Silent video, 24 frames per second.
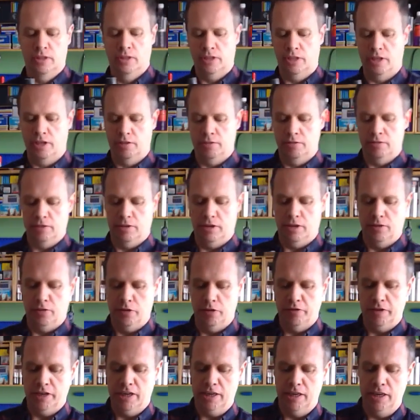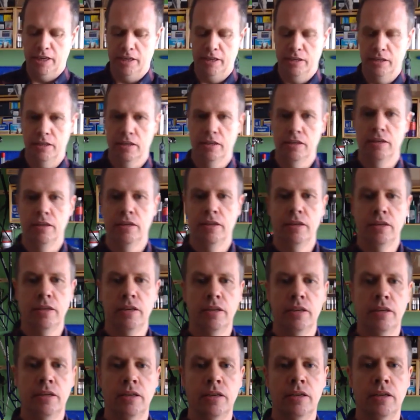Now I've already cleaned
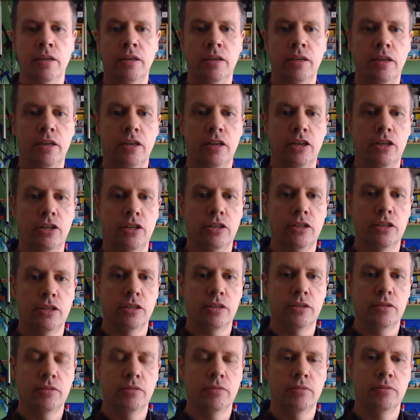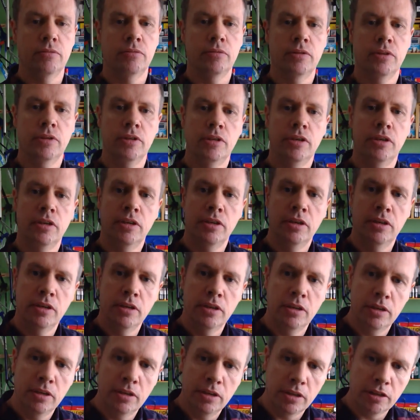and cut
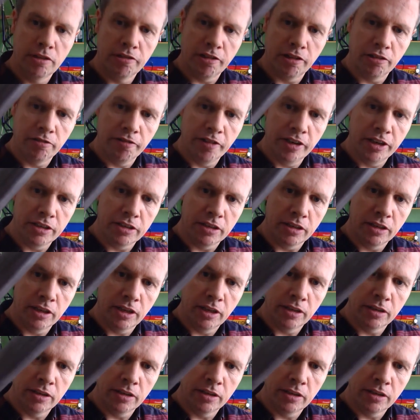crown race on